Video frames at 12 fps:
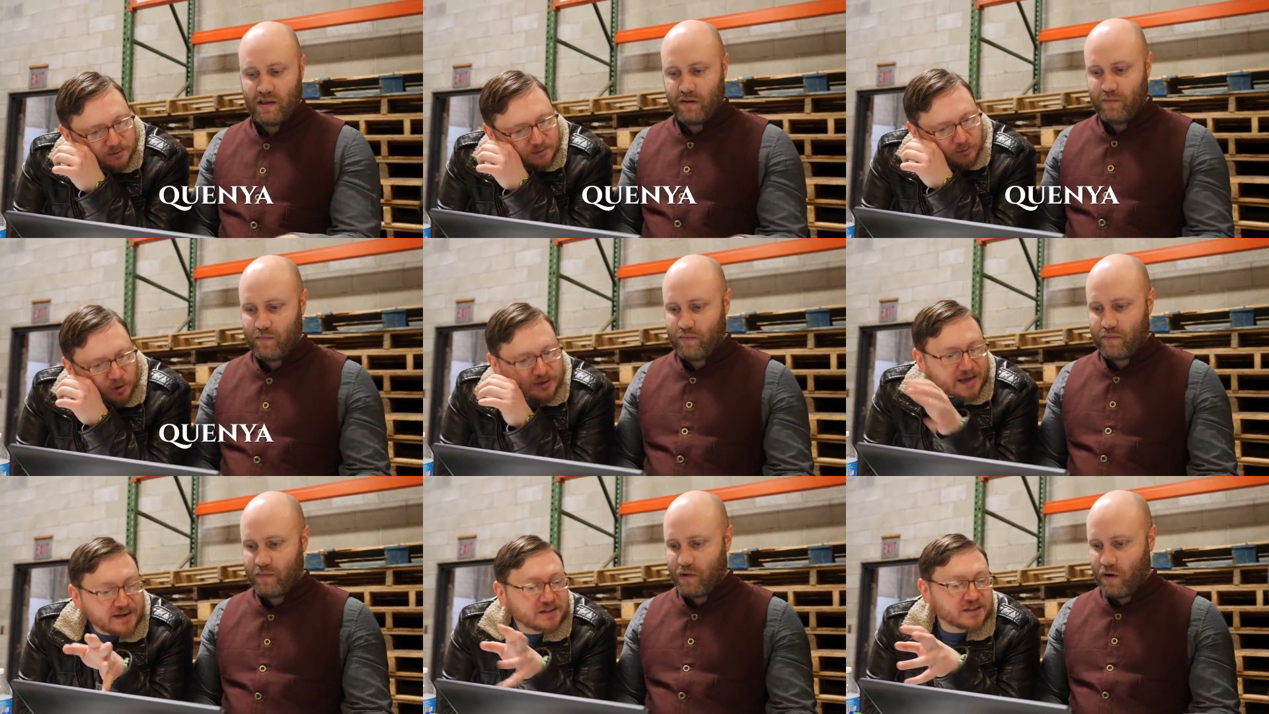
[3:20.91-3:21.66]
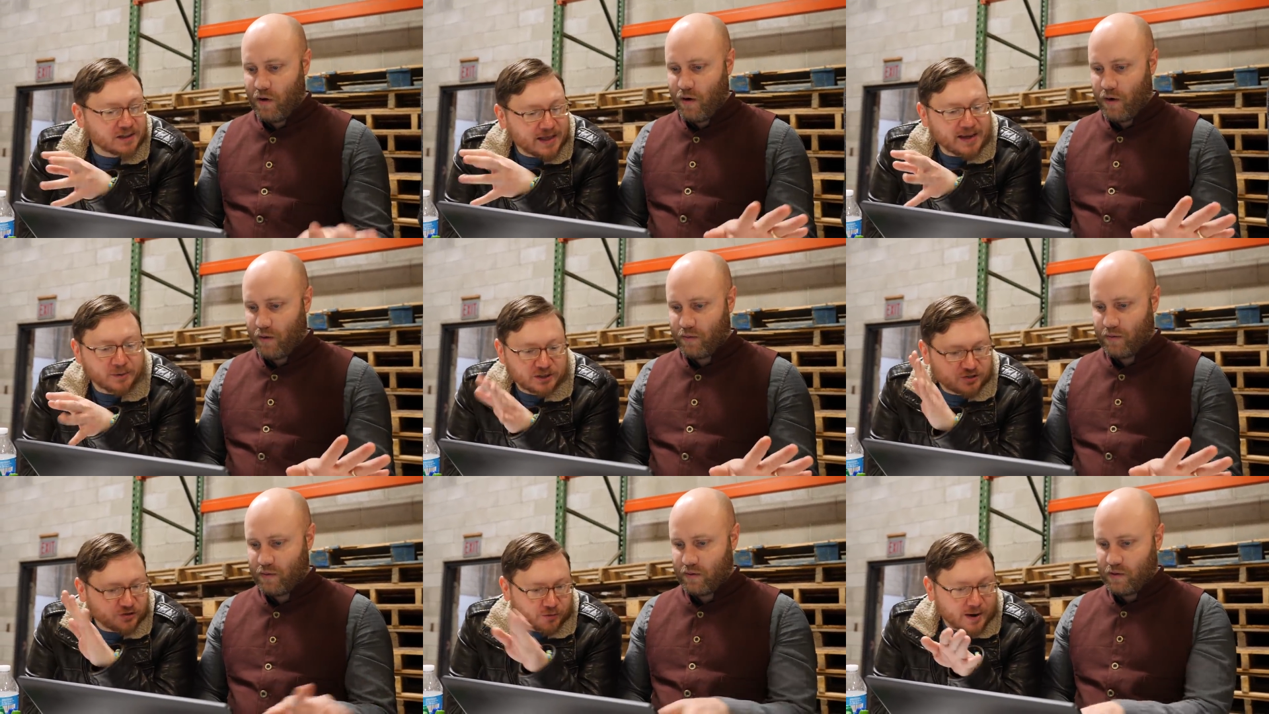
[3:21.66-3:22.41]
Speaker 1: the. Well, Quenya's the oh.
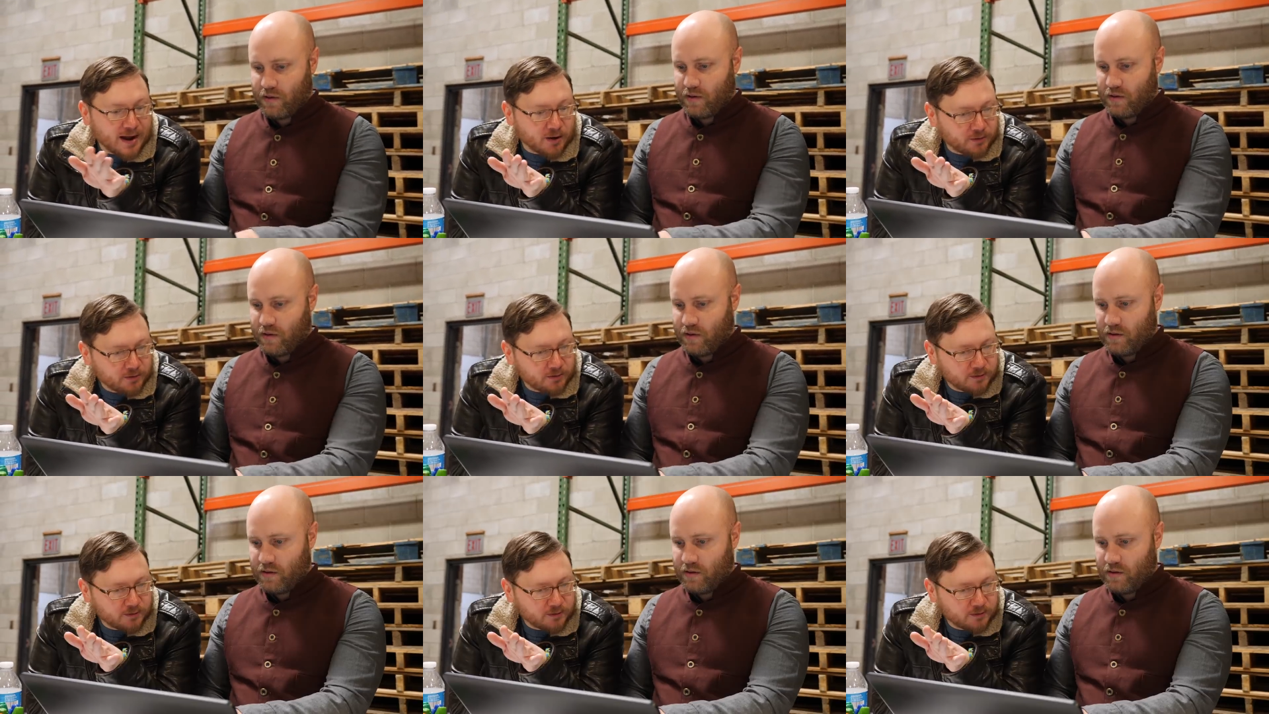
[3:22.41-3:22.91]
language throughout.